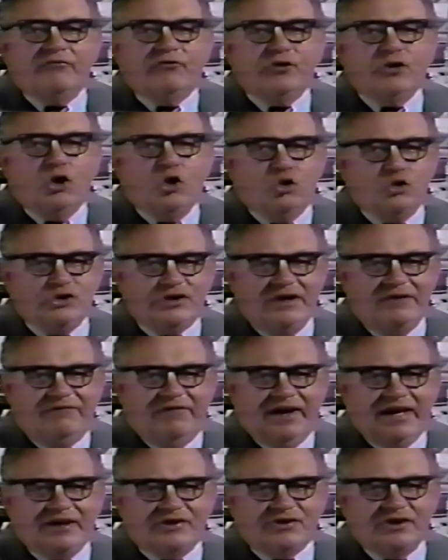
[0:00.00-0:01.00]
for those
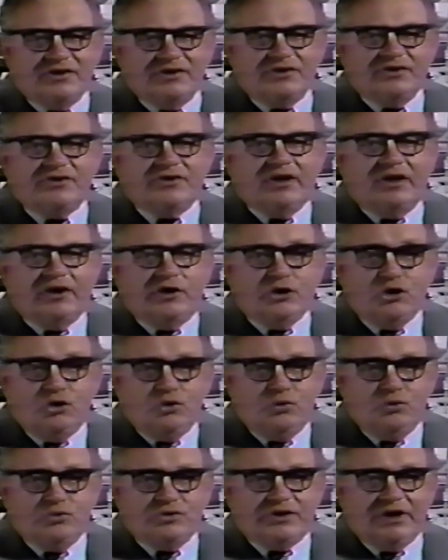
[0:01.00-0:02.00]
devices that are
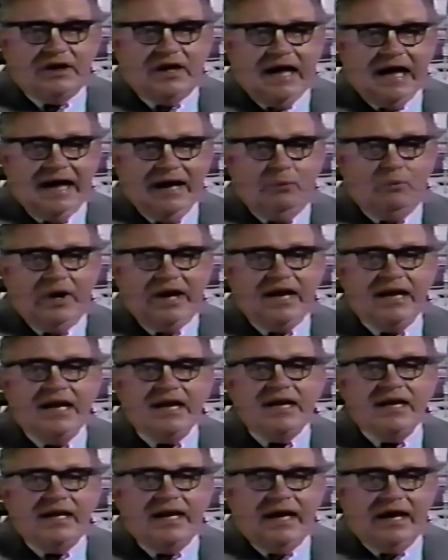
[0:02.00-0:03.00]
used at highway
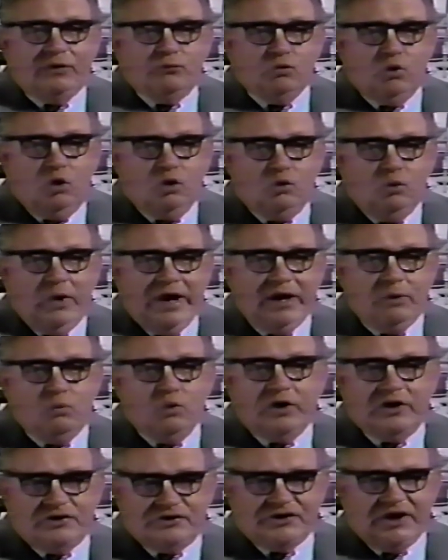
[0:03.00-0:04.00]
and roadway
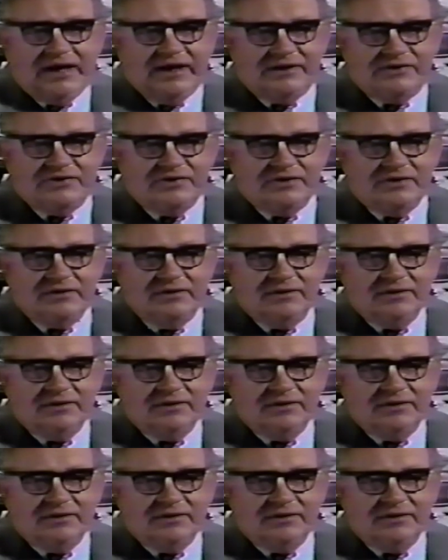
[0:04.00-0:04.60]
work sites.